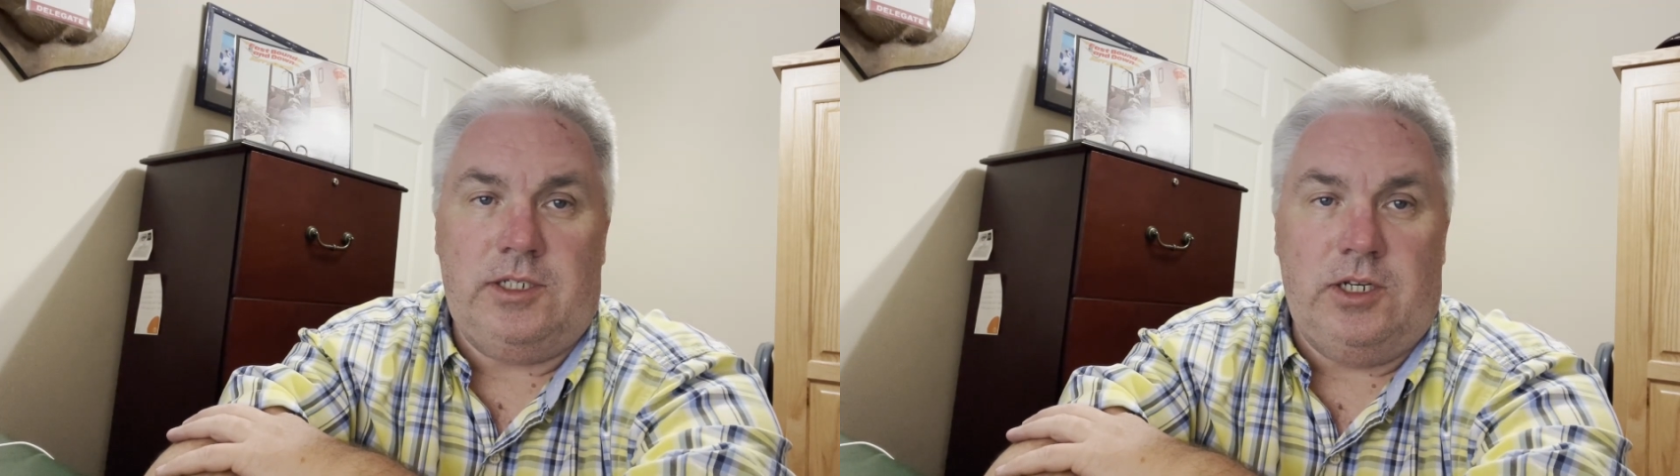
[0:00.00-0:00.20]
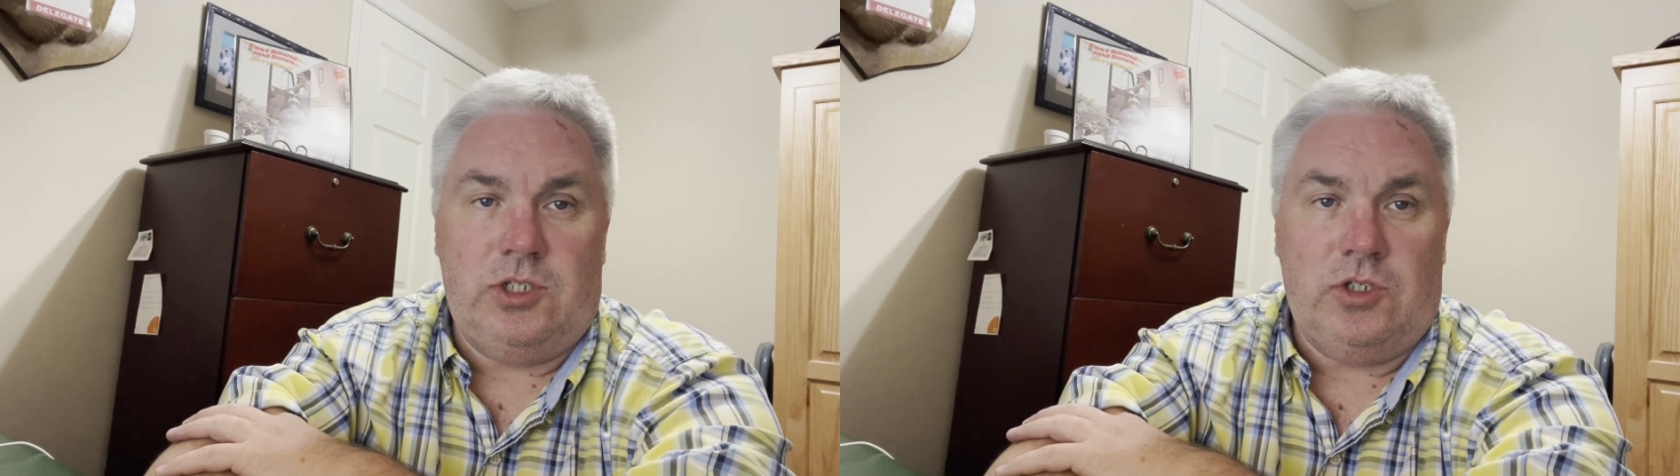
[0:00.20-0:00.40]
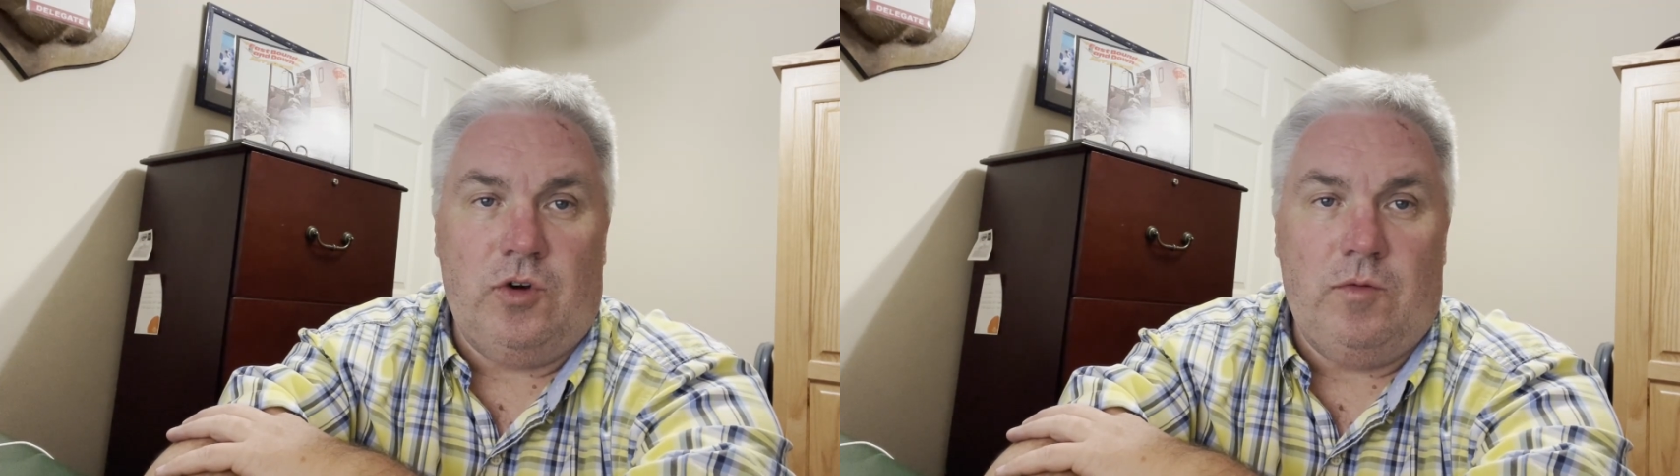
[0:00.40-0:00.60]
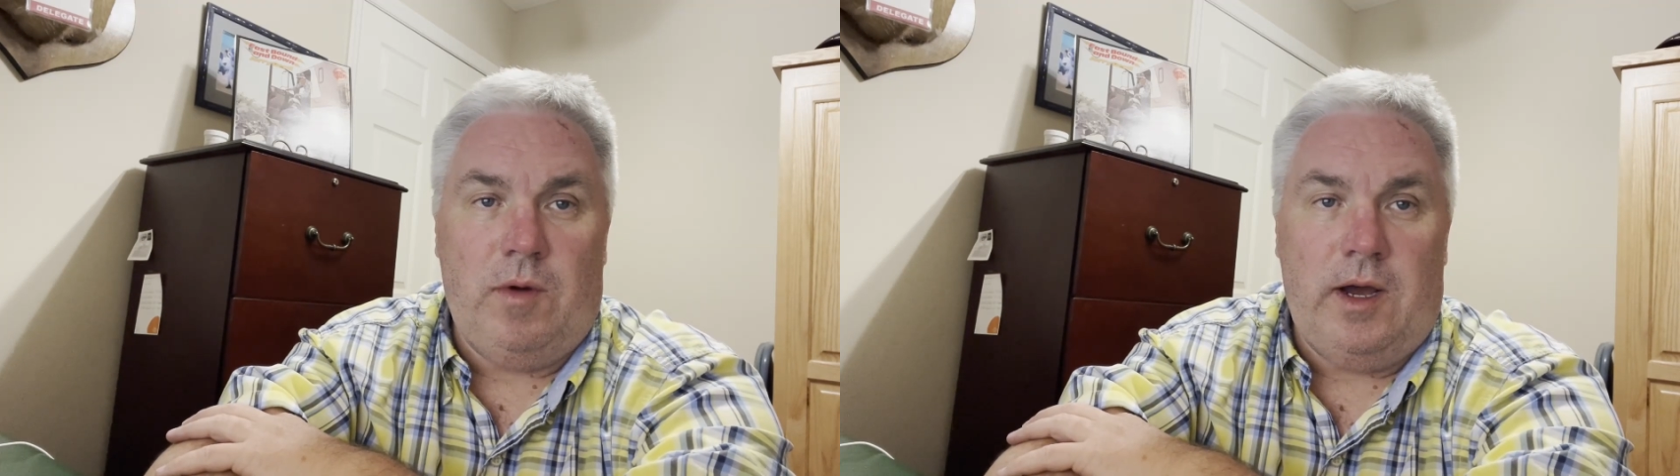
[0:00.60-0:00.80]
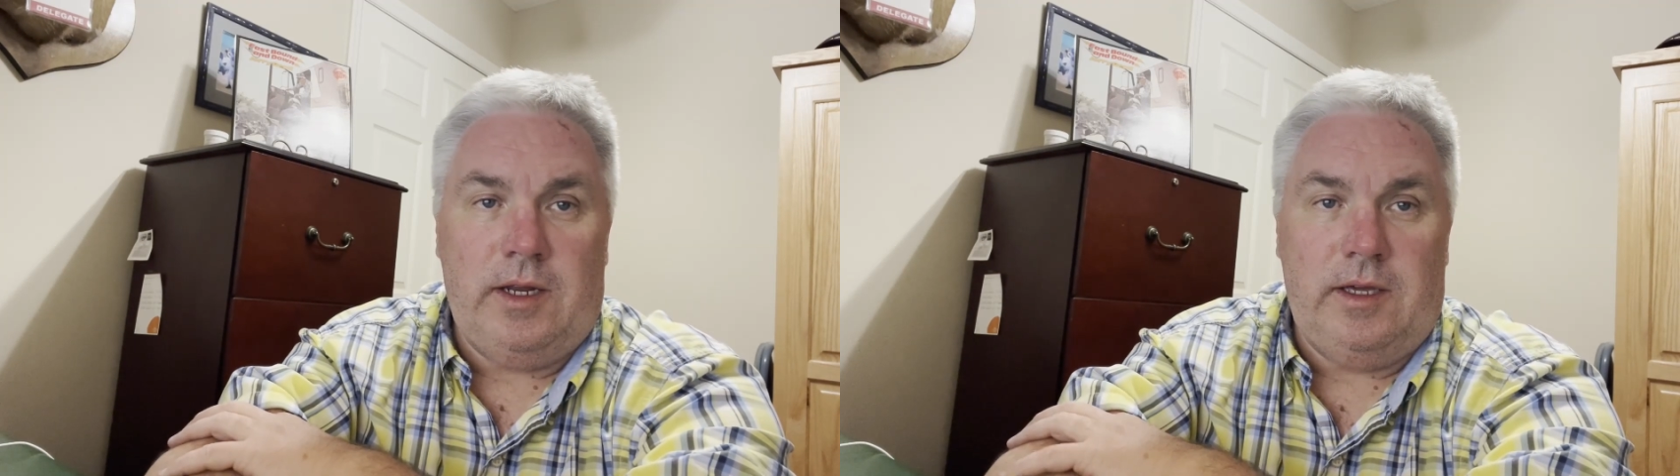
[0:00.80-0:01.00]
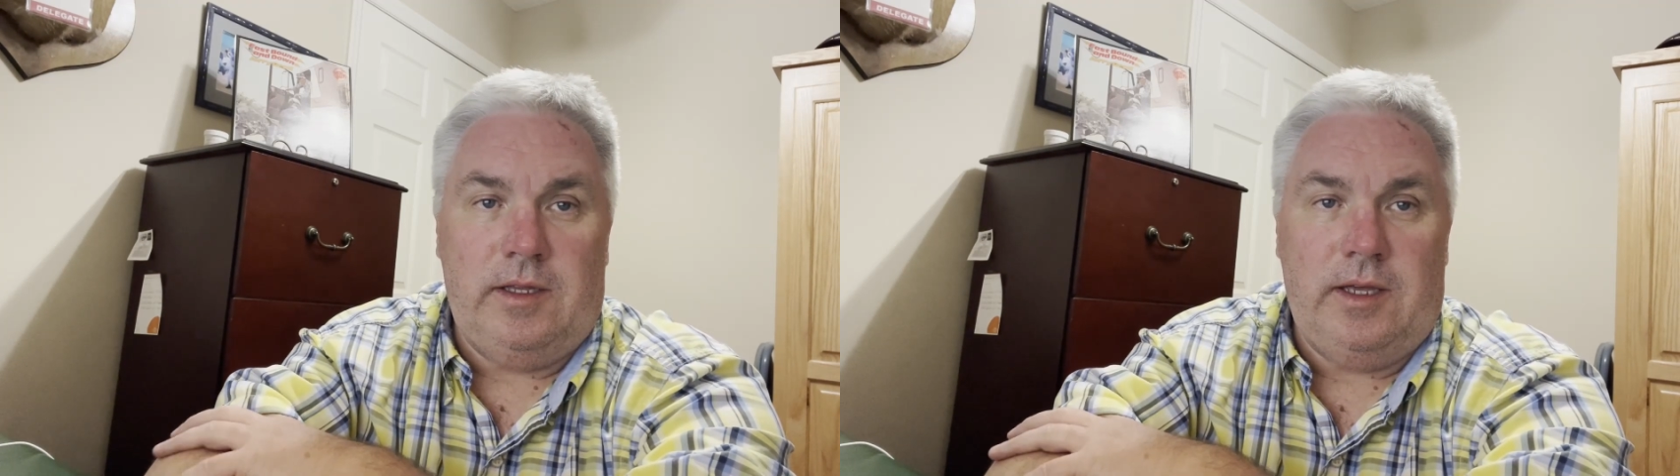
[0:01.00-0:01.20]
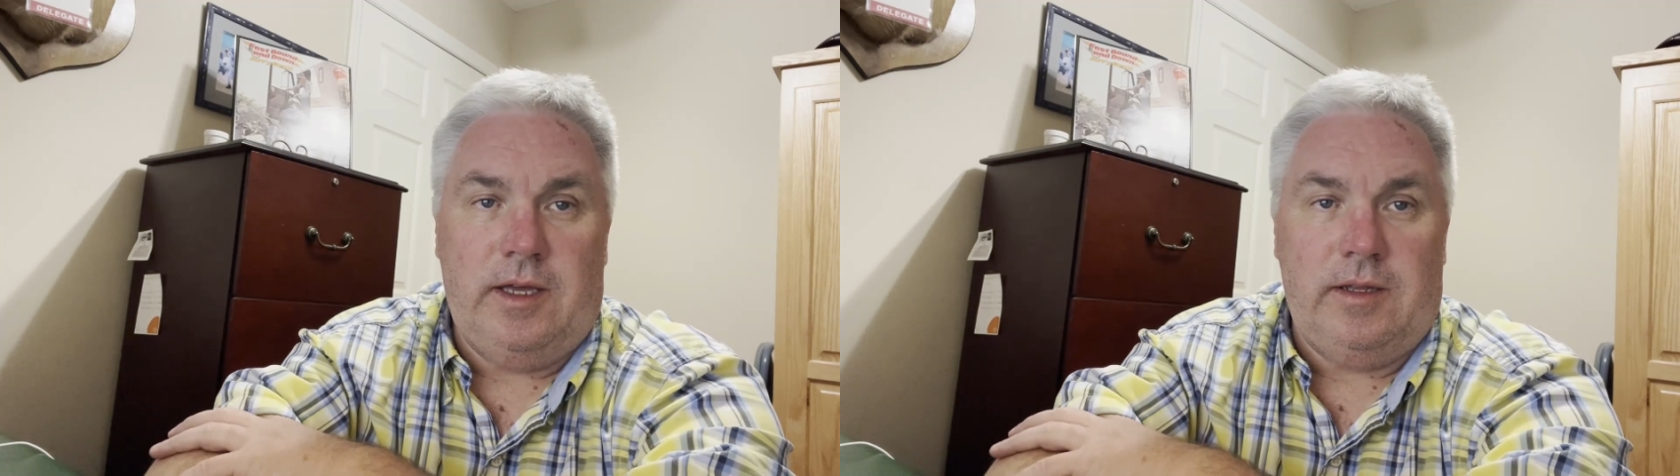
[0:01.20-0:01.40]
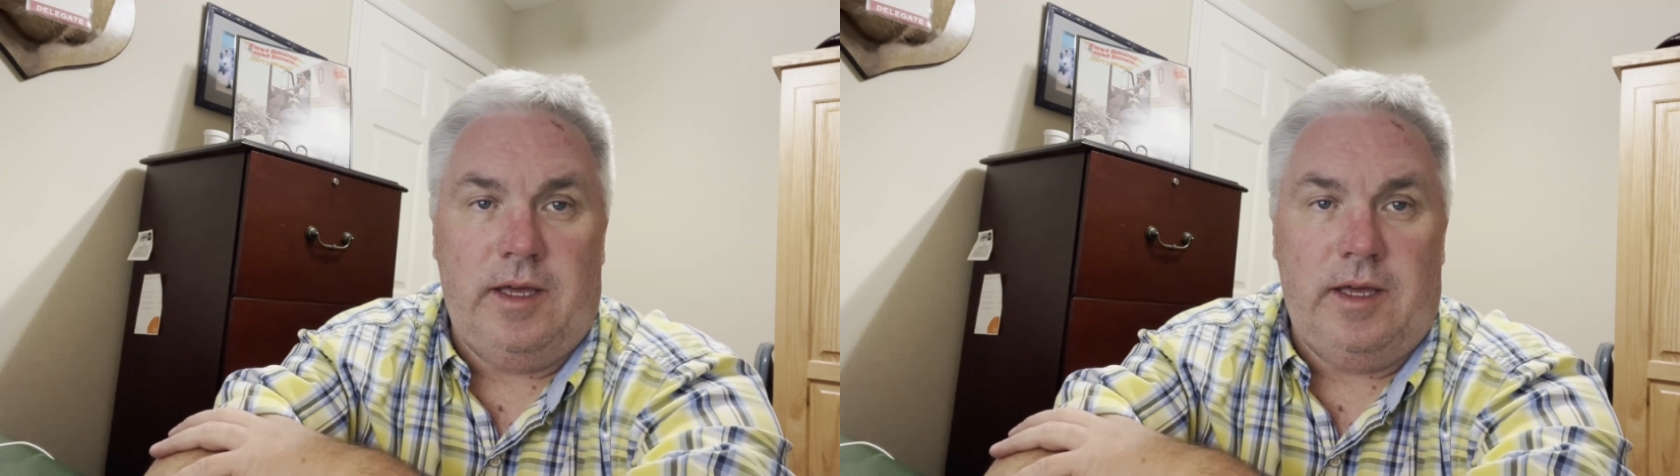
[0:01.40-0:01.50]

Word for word: touches her body and that,